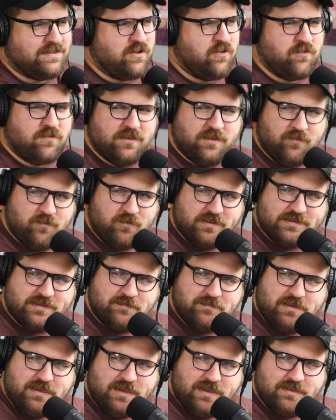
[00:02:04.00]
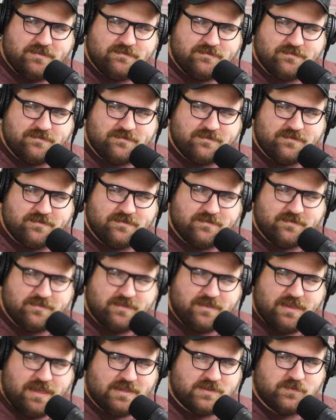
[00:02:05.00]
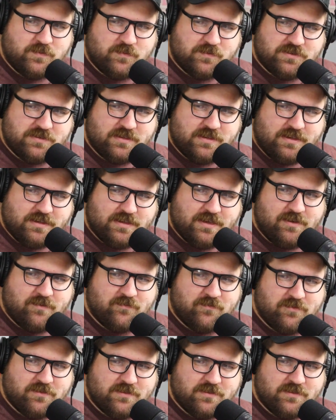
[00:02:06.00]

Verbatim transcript: totally wasn't me as we were sitting down for